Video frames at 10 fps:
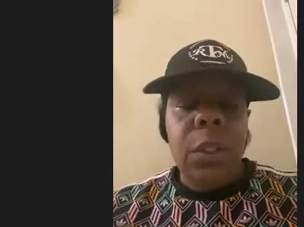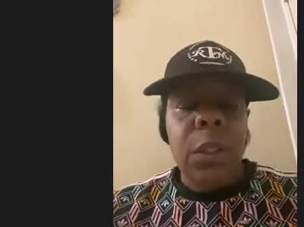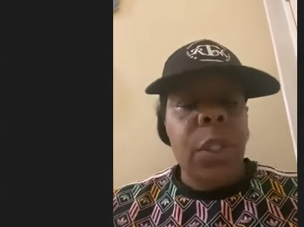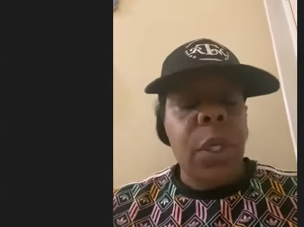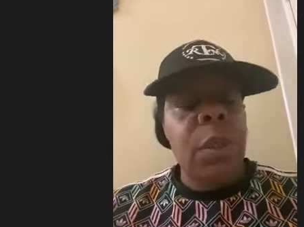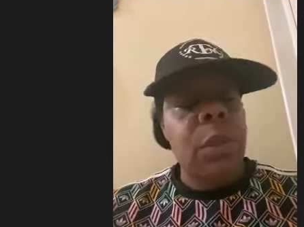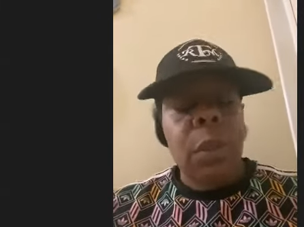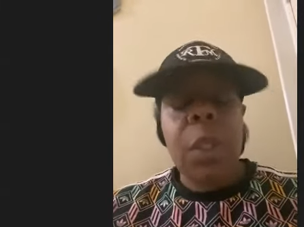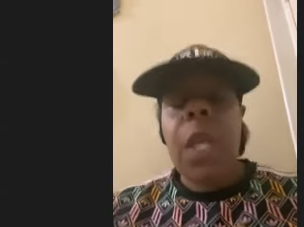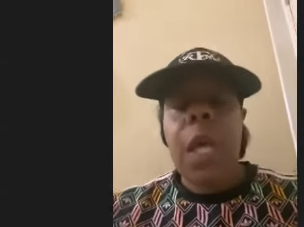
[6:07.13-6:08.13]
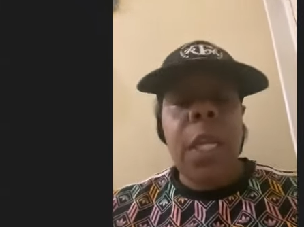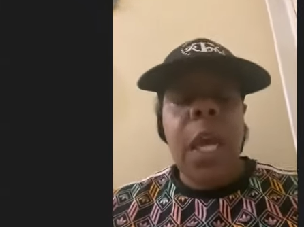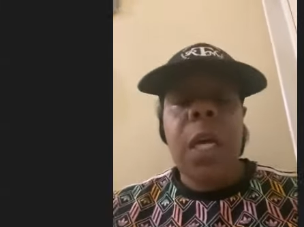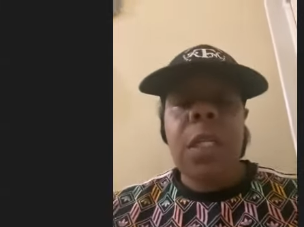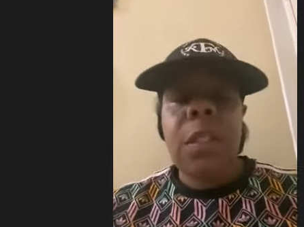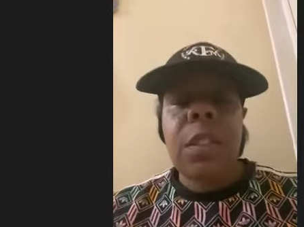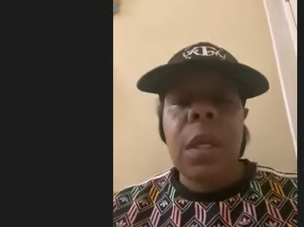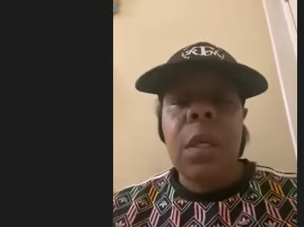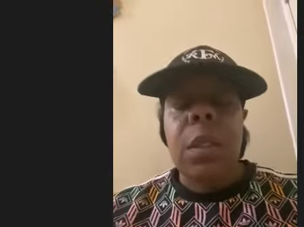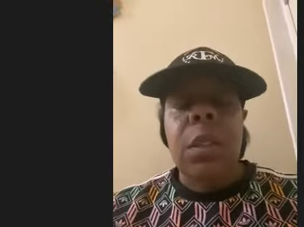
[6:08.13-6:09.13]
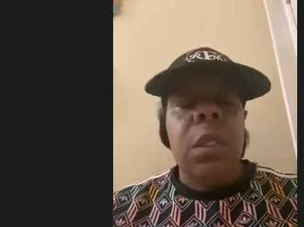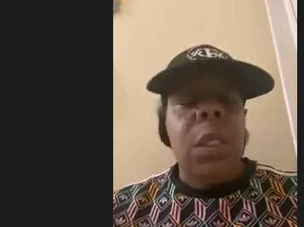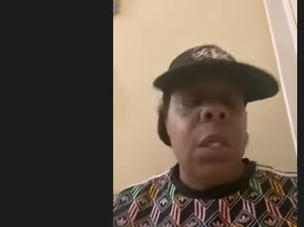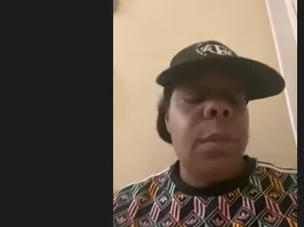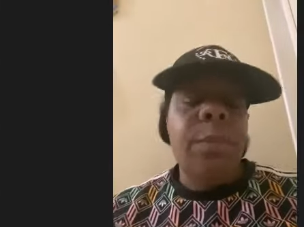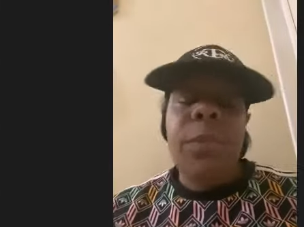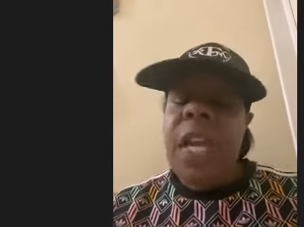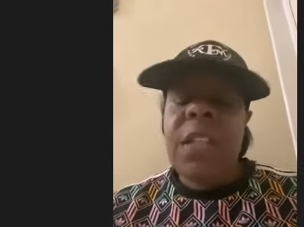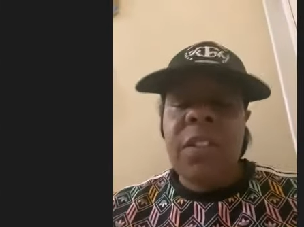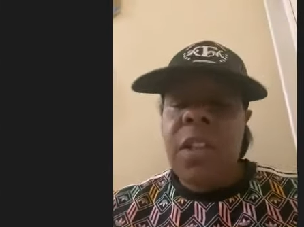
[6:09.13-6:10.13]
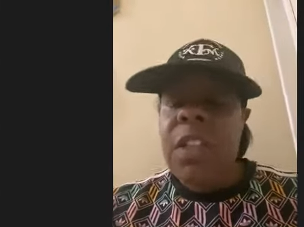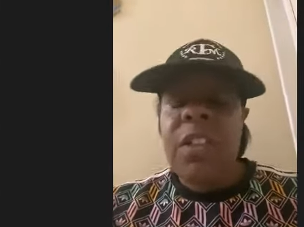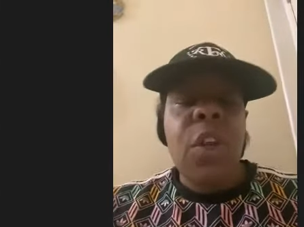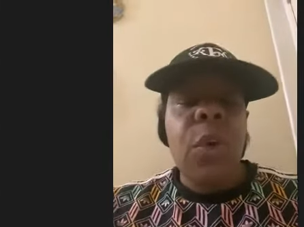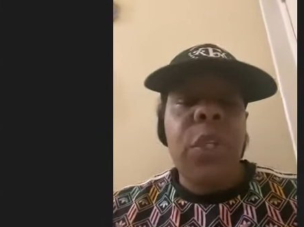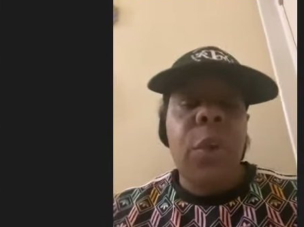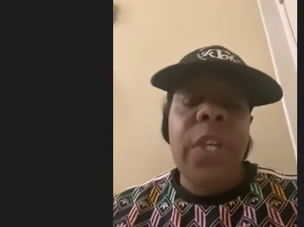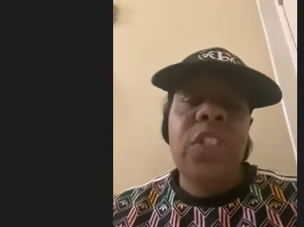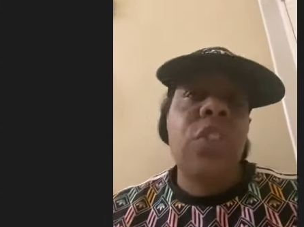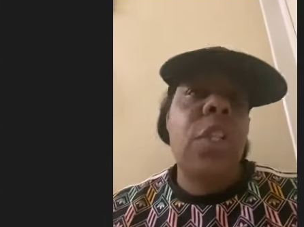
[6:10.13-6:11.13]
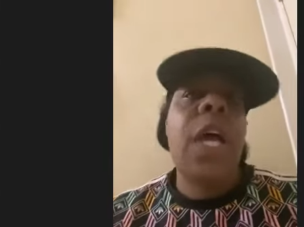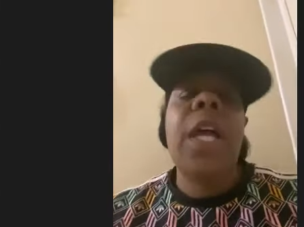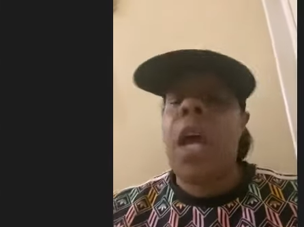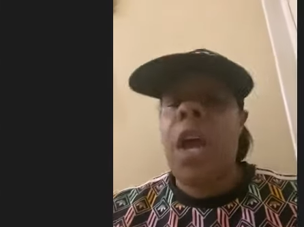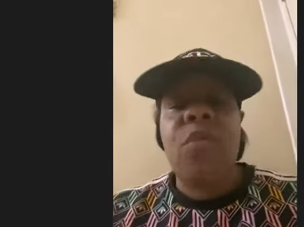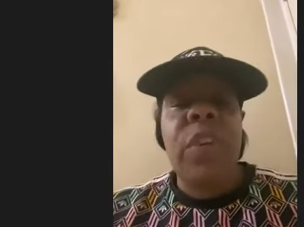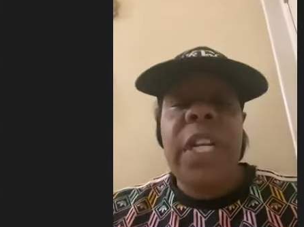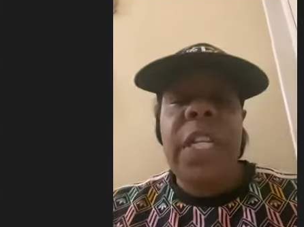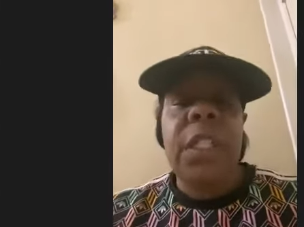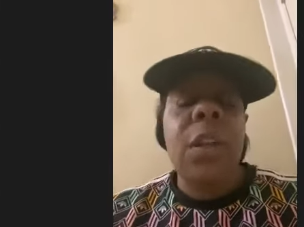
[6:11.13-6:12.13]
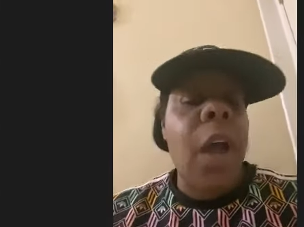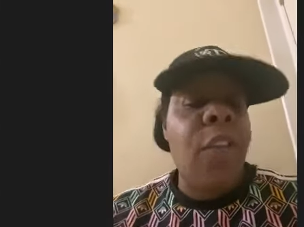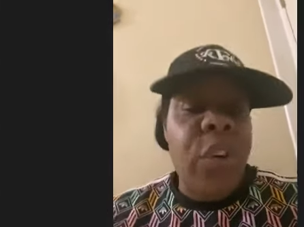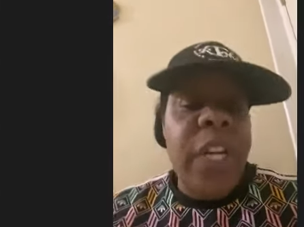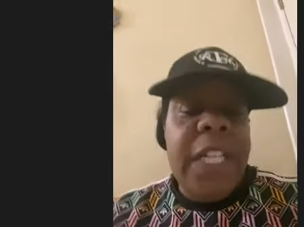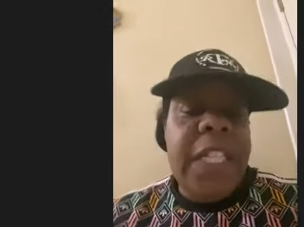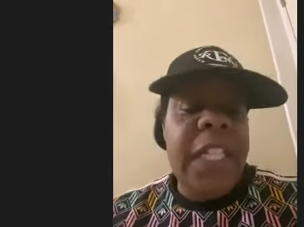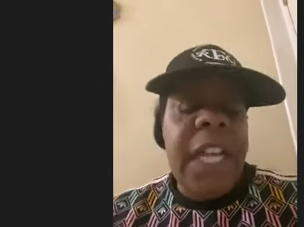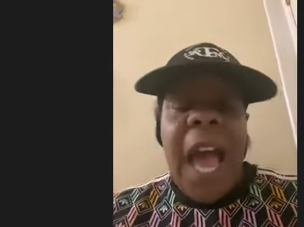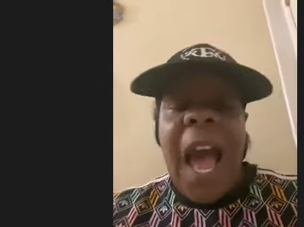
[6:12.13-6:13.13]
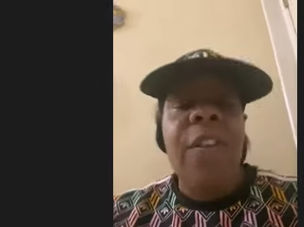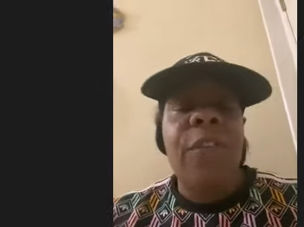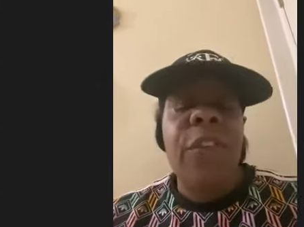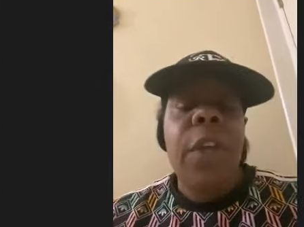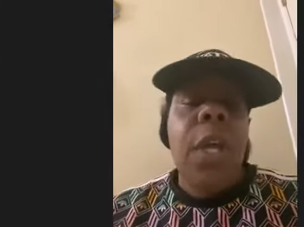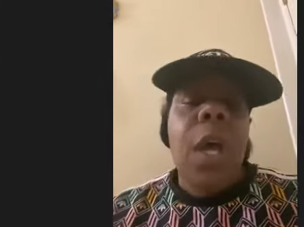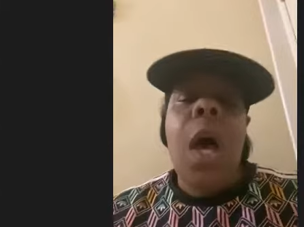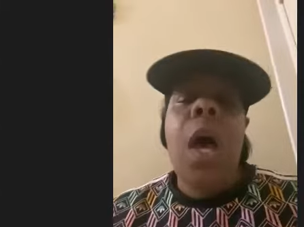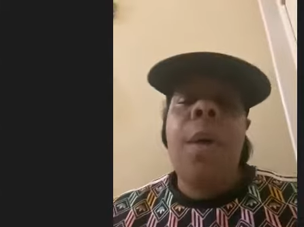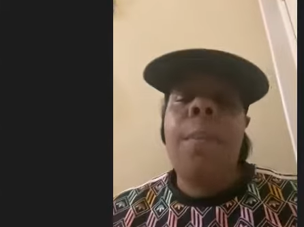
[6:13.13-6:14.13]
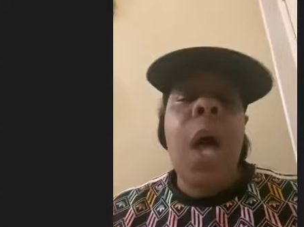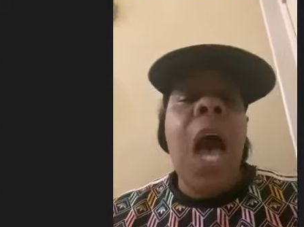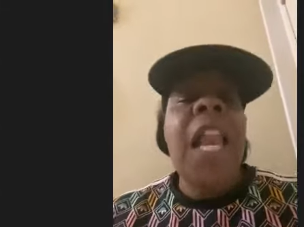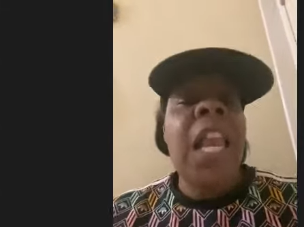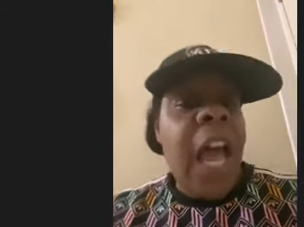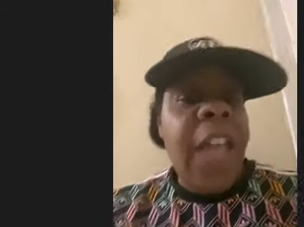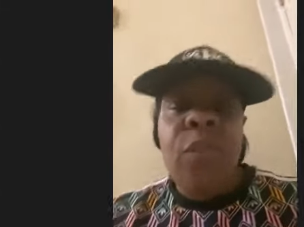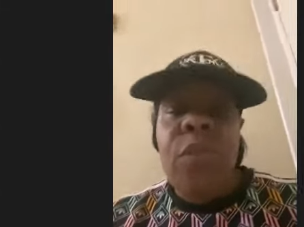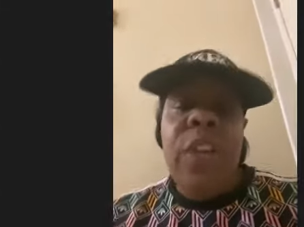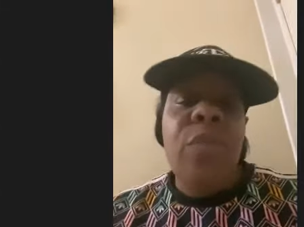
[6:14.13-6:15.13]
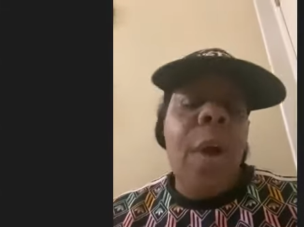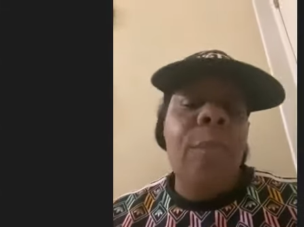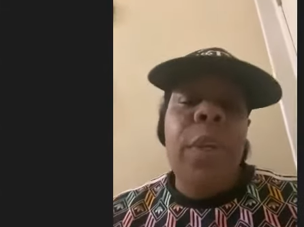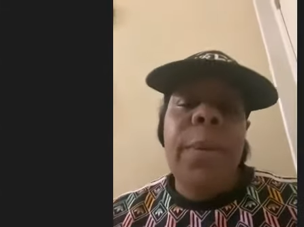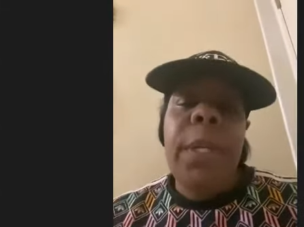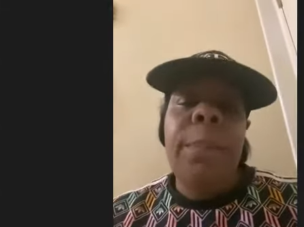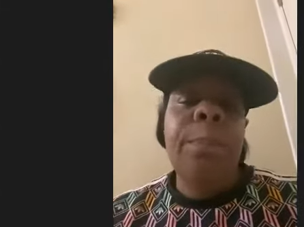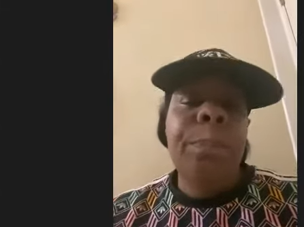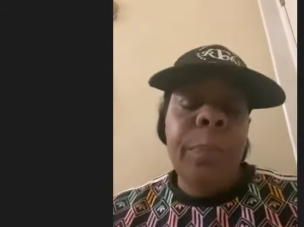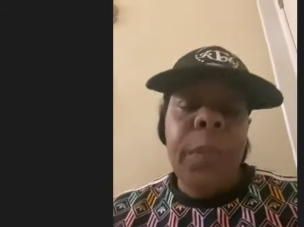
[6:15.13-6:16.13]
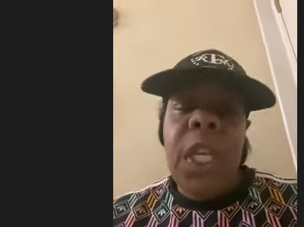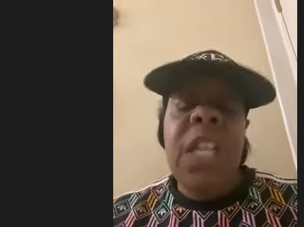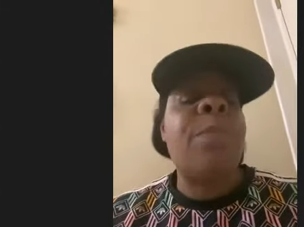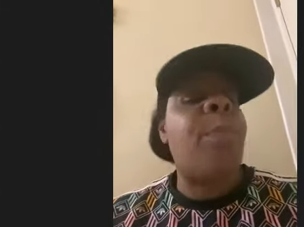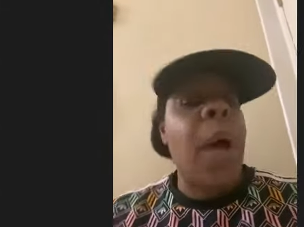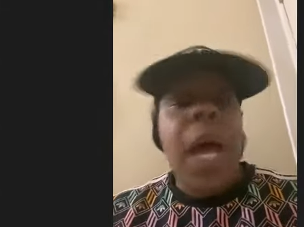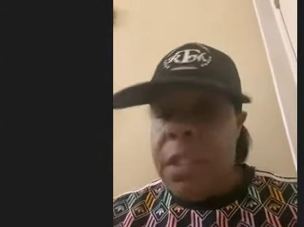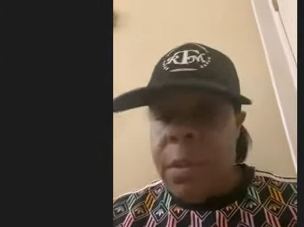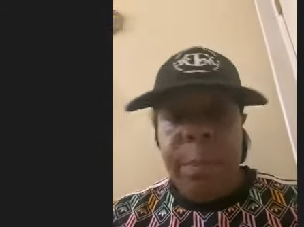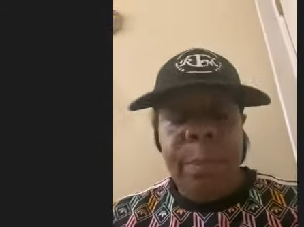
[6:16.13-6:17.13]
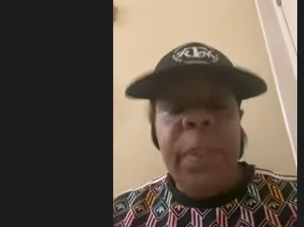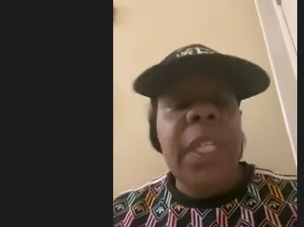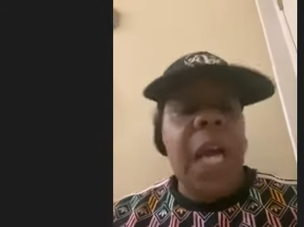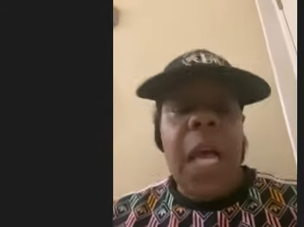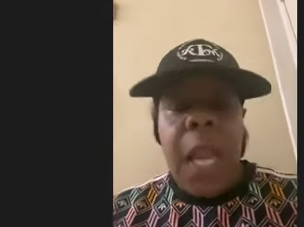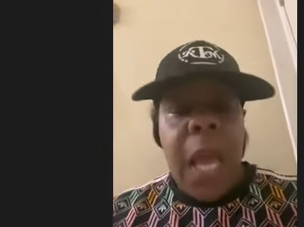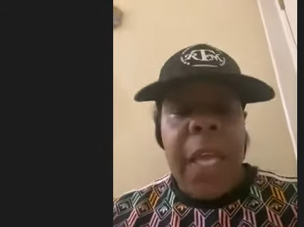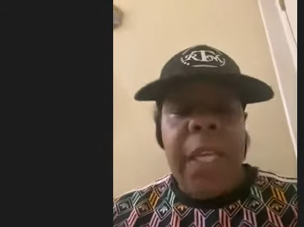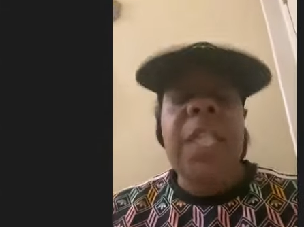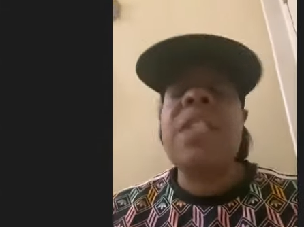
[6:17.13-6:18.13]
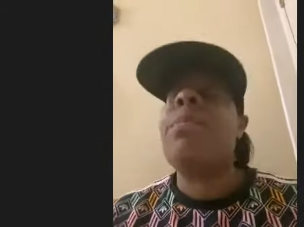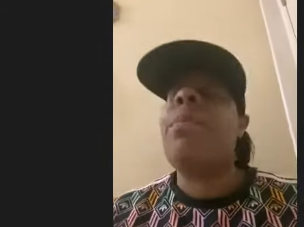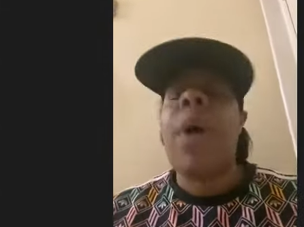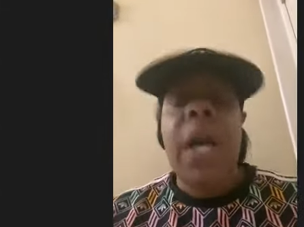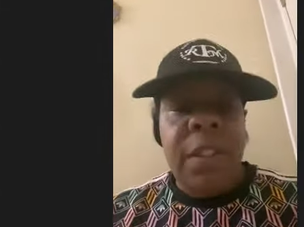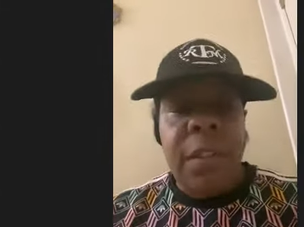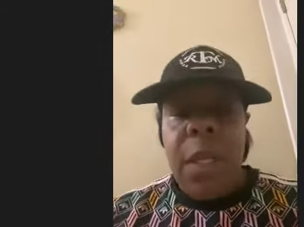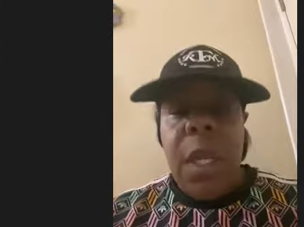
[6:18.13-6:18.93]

You know, I like that answer. That's the only question I really did have. I like the Red Rum Riddim. It's bad. Minala is bad.